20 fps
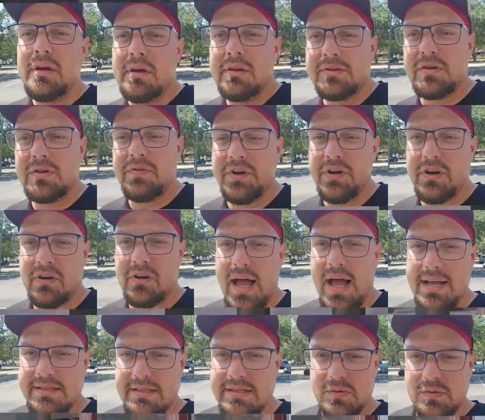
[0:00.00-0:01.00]
Souvenir
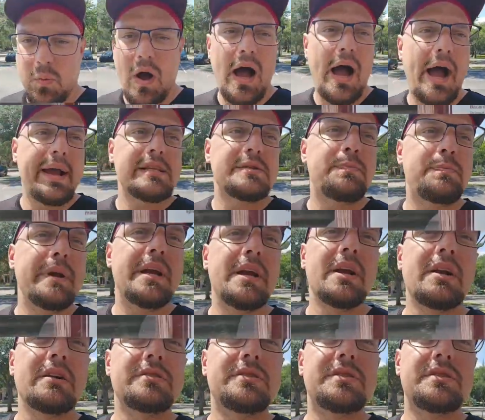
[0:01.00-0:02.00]
glasses, wines,
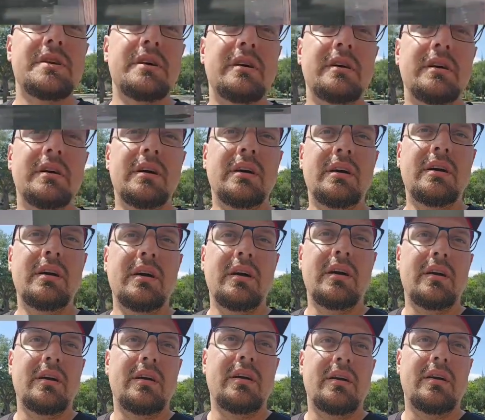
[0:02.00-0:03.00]
beers.
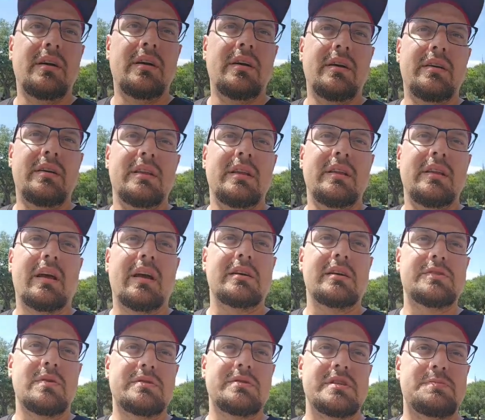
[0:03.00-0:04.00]
I got all
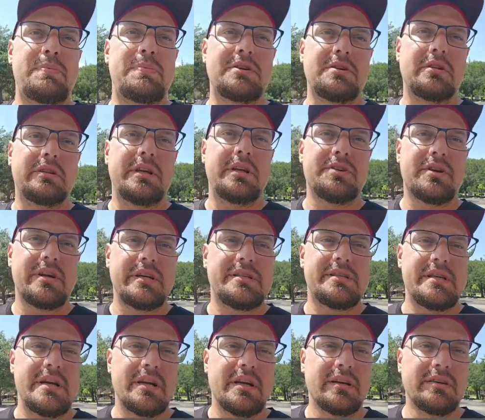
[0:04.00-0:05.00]
sorts of specialty drinks
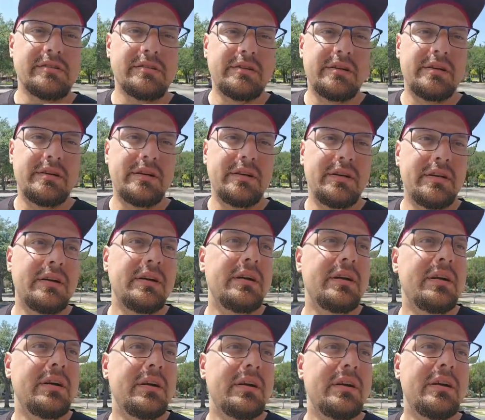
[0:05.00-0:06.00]
here.
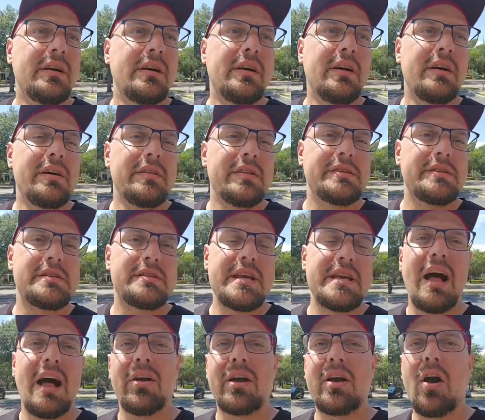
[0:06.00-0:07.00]
This is the
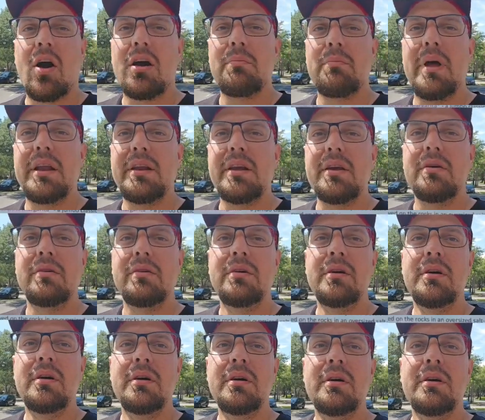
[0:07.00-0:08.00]
a la carte menu.
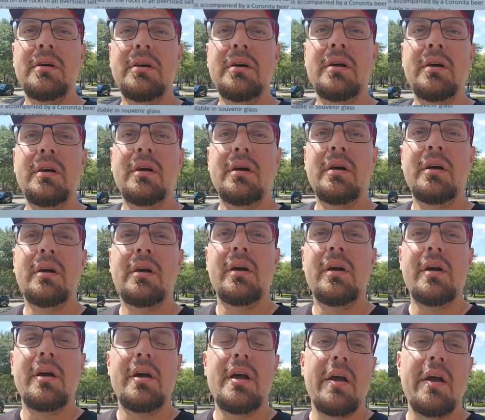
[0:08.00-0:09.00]

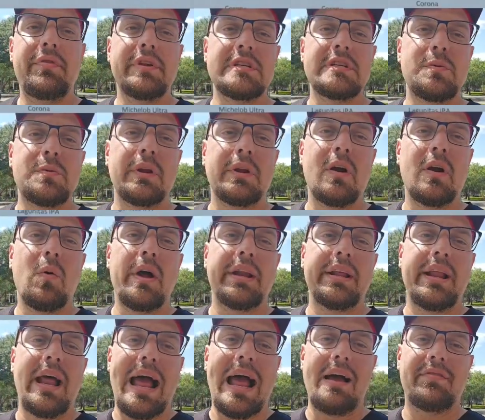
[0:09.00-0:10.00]
If you just want to go in
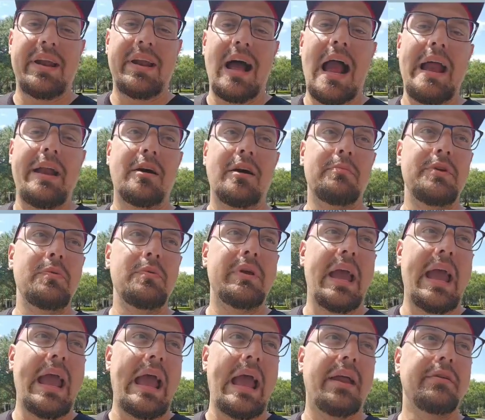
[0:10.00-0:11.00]
and have an item, you
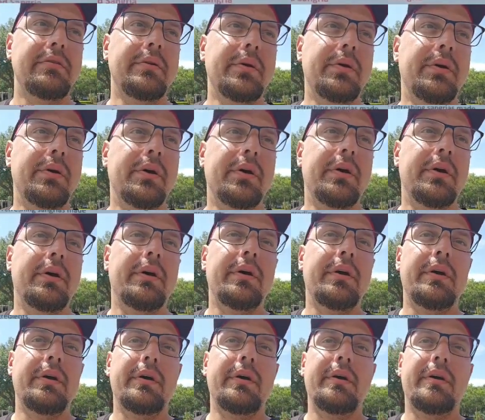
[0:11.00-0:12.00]
can.
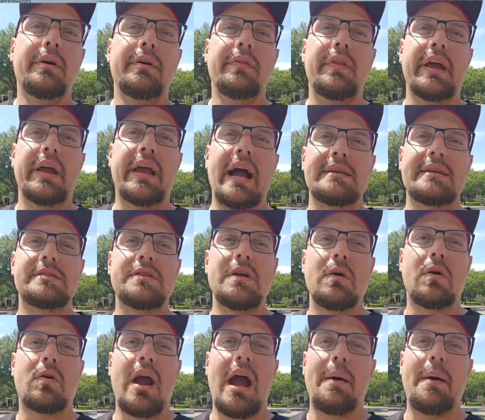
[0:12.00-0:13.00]
They got snow
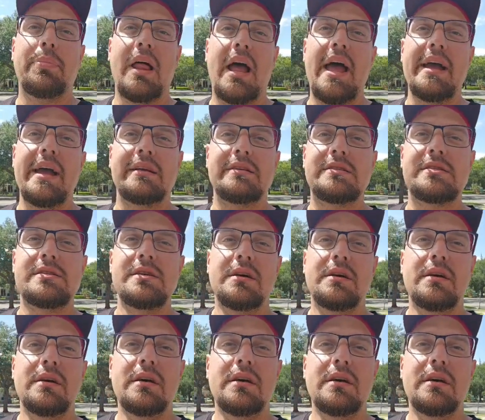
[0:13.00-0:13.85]
crab legs,